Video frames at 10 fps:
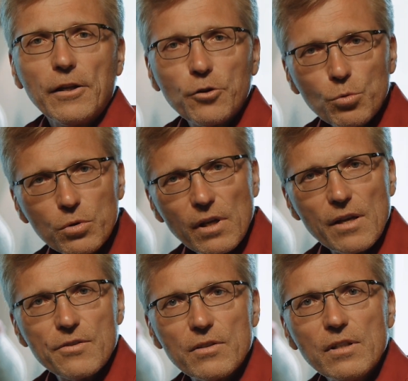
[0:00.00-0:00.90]
by
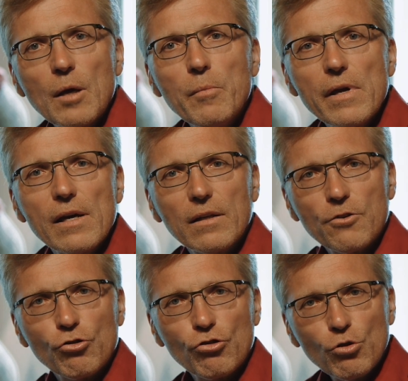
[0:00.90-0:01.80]
rekindling the
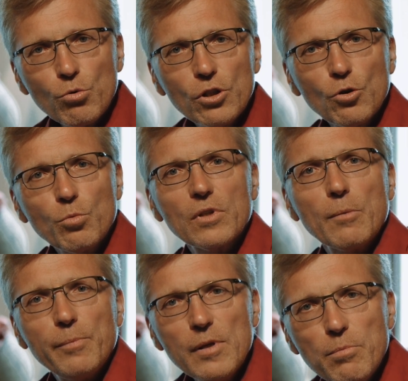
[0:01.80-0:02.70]
study of
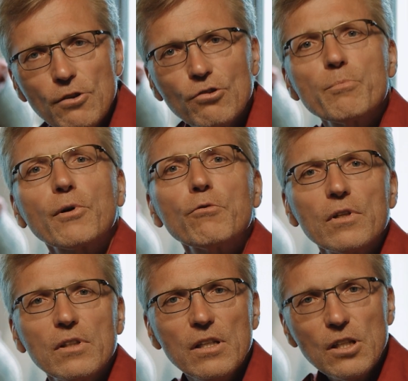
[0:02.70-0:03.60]
biblical
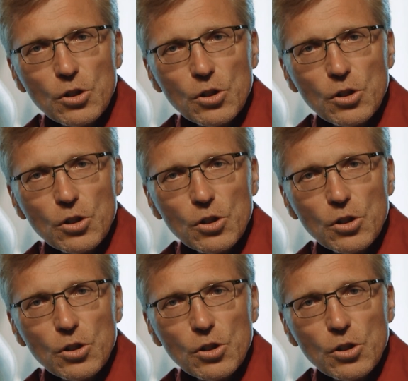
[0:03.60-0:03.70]
prophecy.